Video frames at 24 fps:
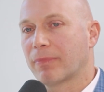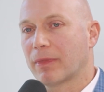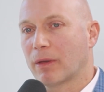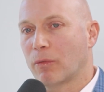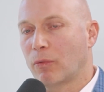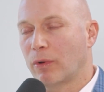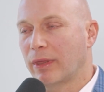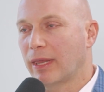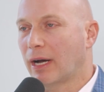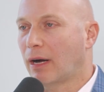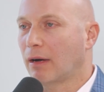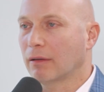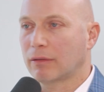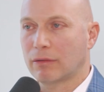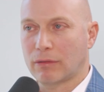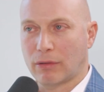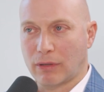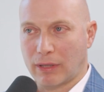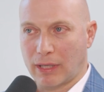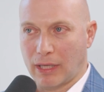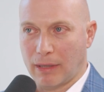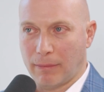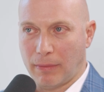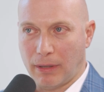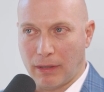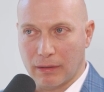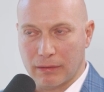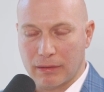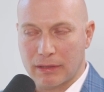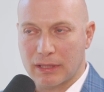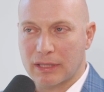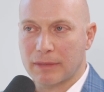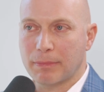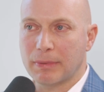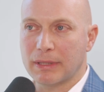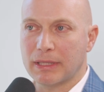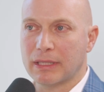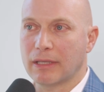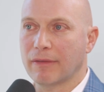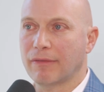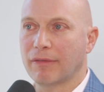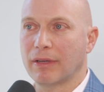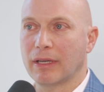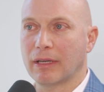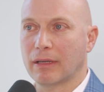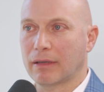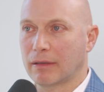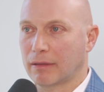without talking about
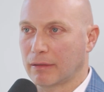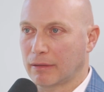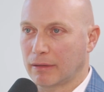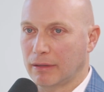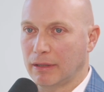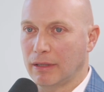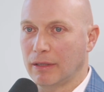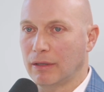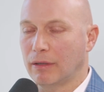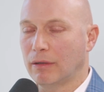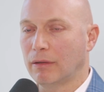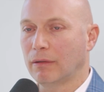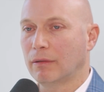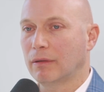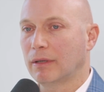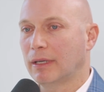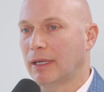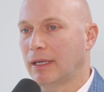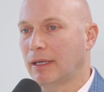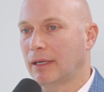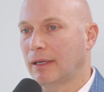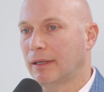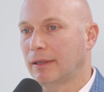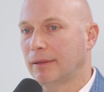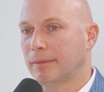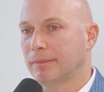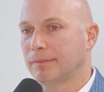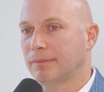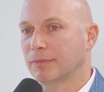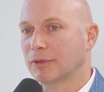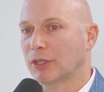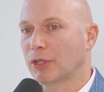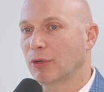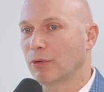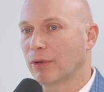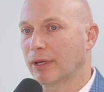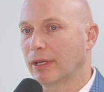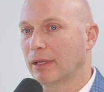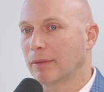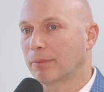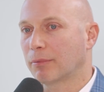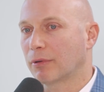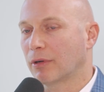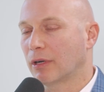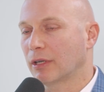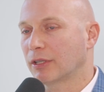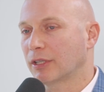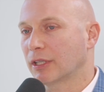specific, curated
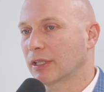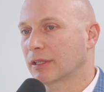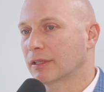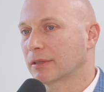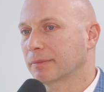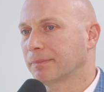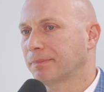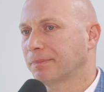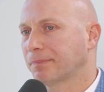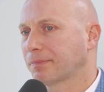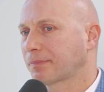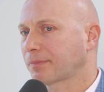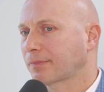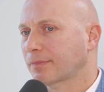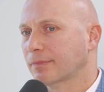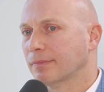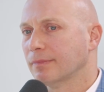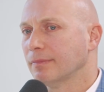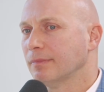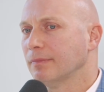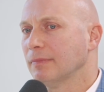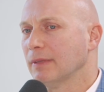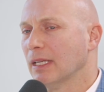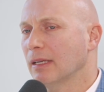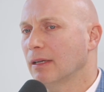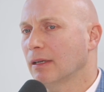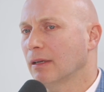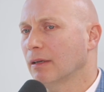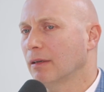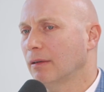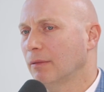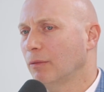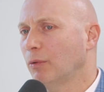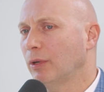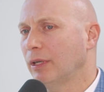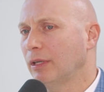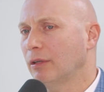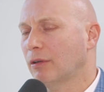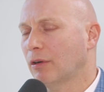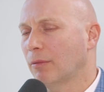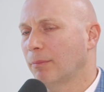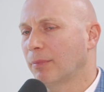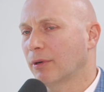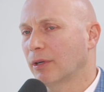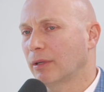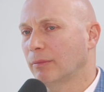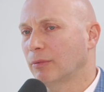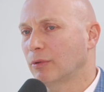projects, when you
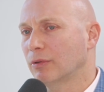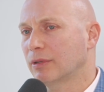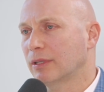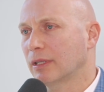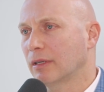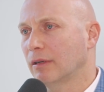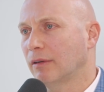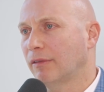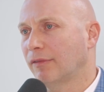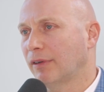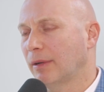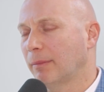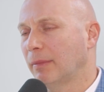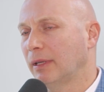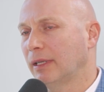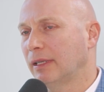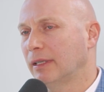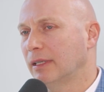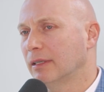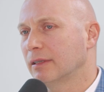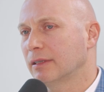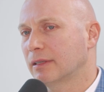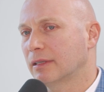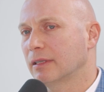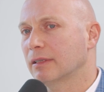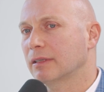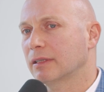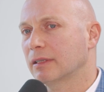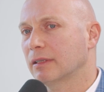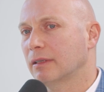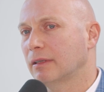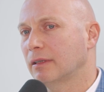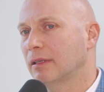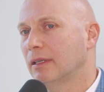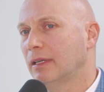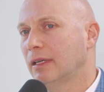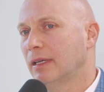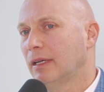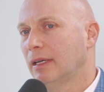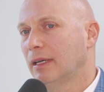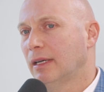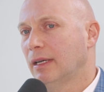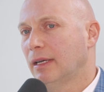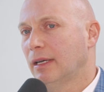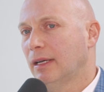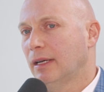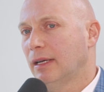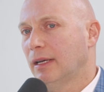compare them to single family, there's a
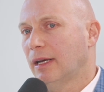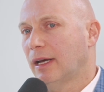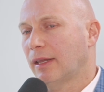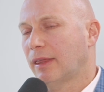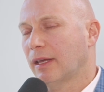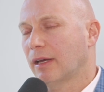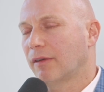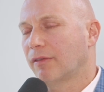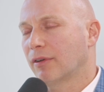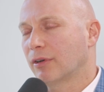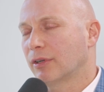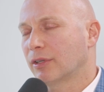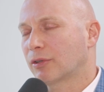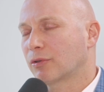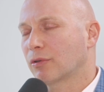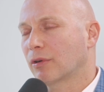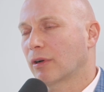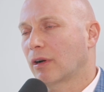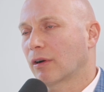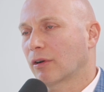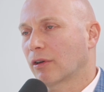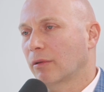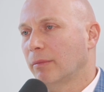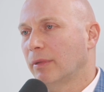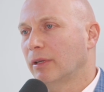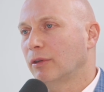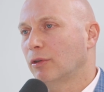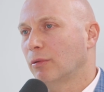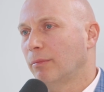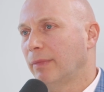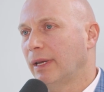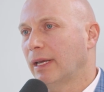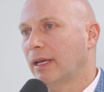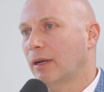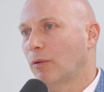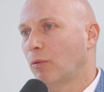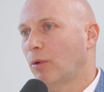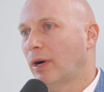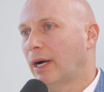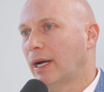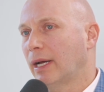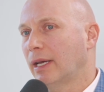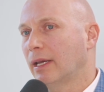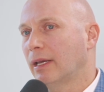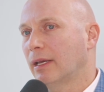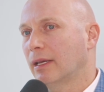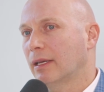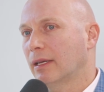very strong argument to make
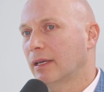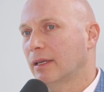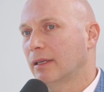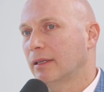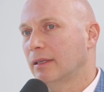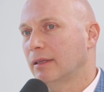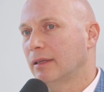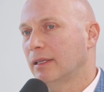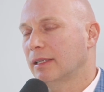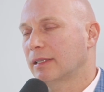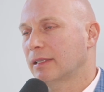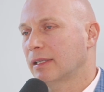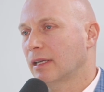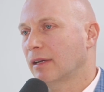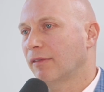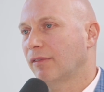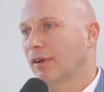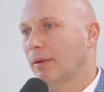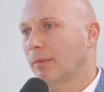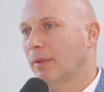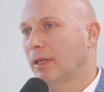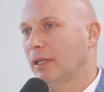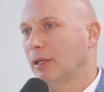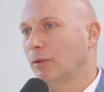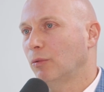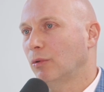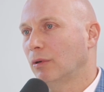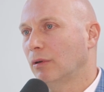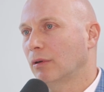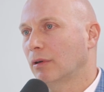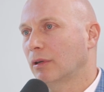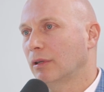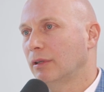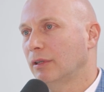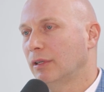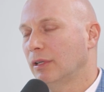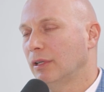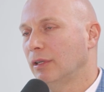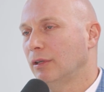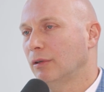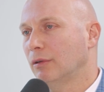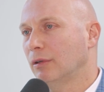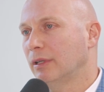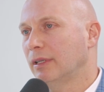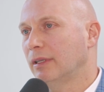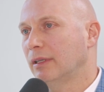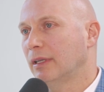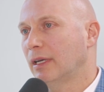why the single family will
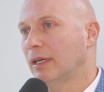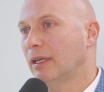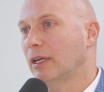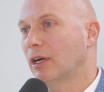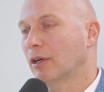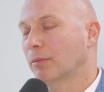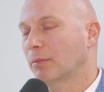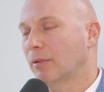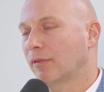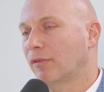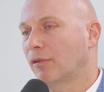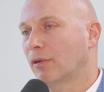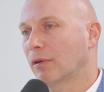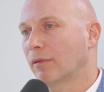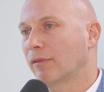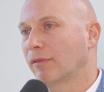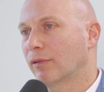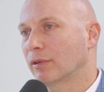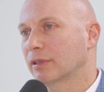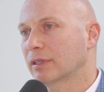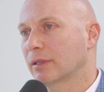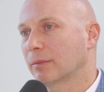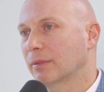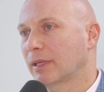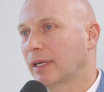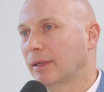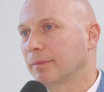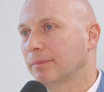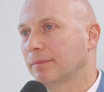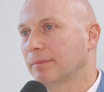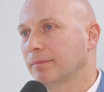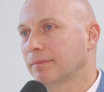continue and outperform for some time.